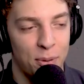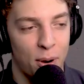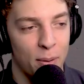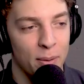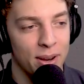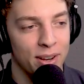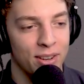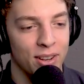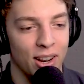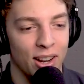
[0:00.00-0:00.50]
I
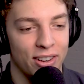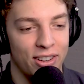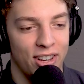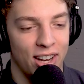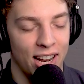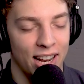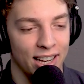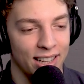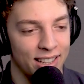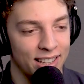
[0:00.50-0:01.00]
probably should have
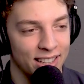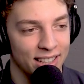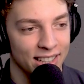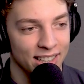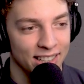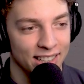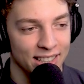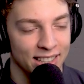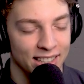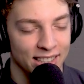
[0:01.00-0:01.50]
checked. right
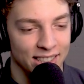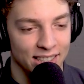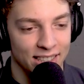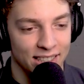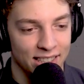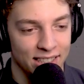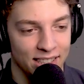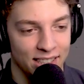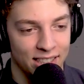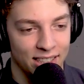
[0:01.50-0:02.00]
there.
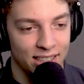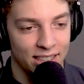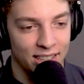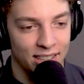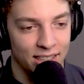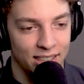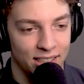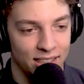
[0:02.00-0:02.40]
Uh, yeah,